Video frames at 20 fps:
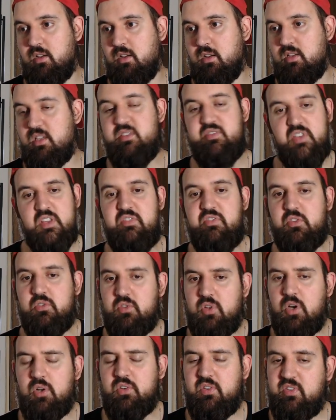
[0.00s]
If, if you
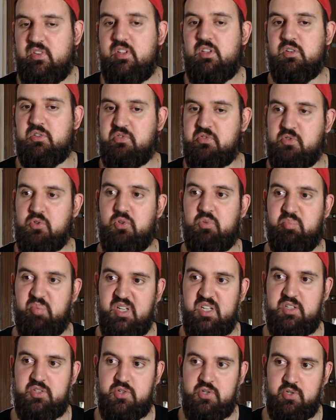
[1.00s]
don't see the full
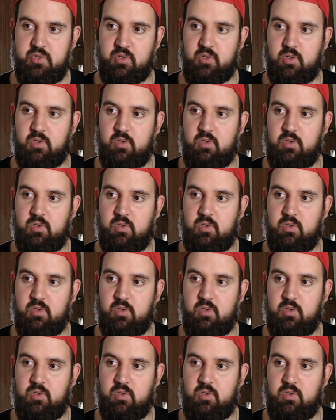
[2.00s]
picture,